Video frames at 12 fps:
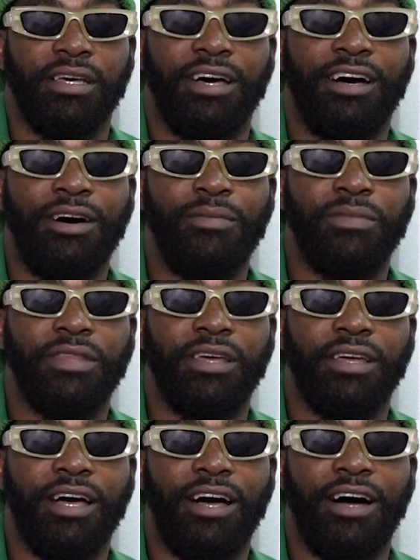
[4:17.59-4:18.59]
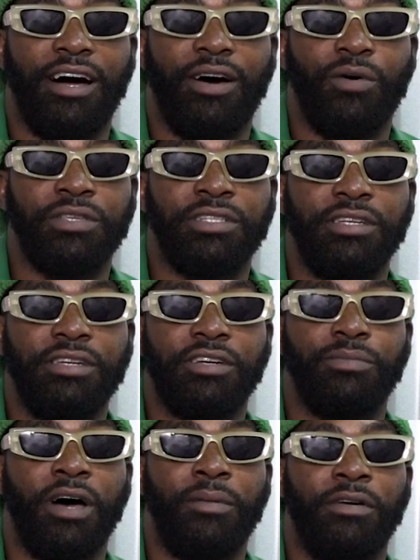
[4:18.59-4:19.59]
I was
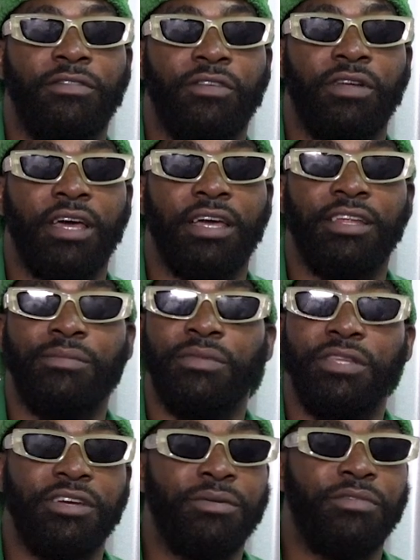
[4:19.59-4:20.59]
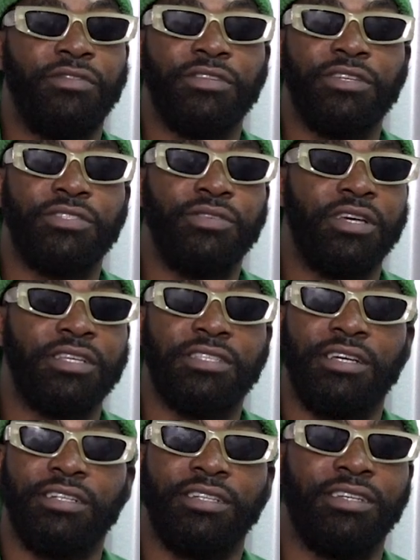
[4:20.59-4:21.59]
dared by my friend, like them dare me for just do that
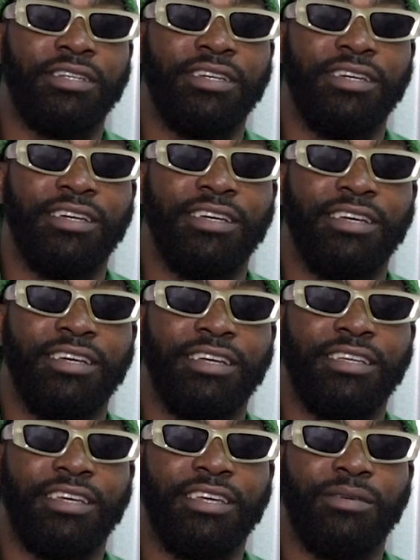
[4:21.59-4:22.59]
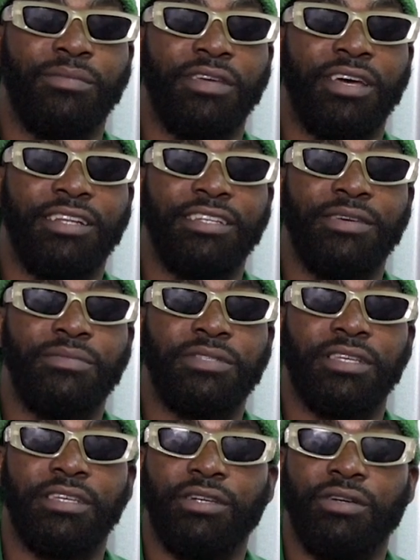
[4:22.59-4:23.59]
song. You get me? And them
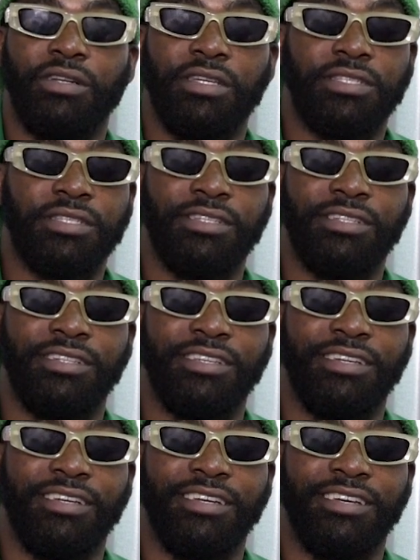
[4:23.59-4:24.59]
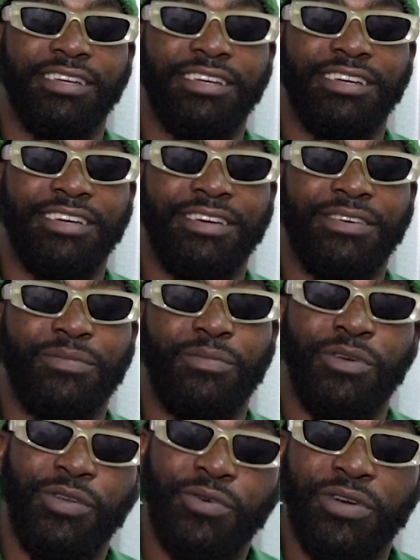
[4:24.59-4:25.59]
say, yo, listen,
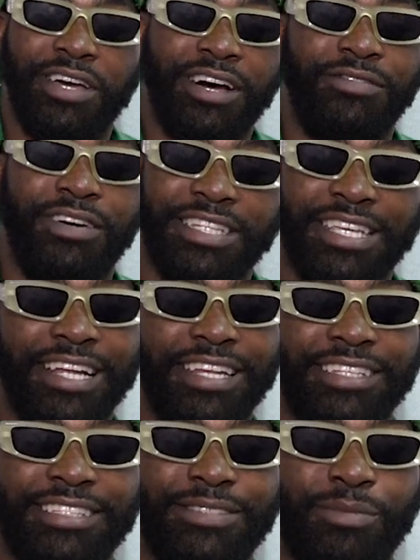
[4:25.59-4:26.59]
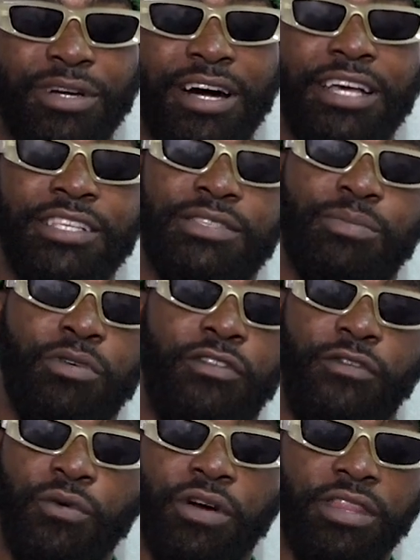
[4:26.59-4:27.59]
me know you have a talent, because
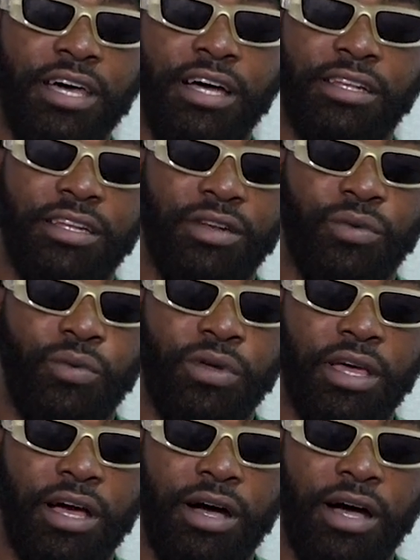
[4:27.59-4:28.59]
before that we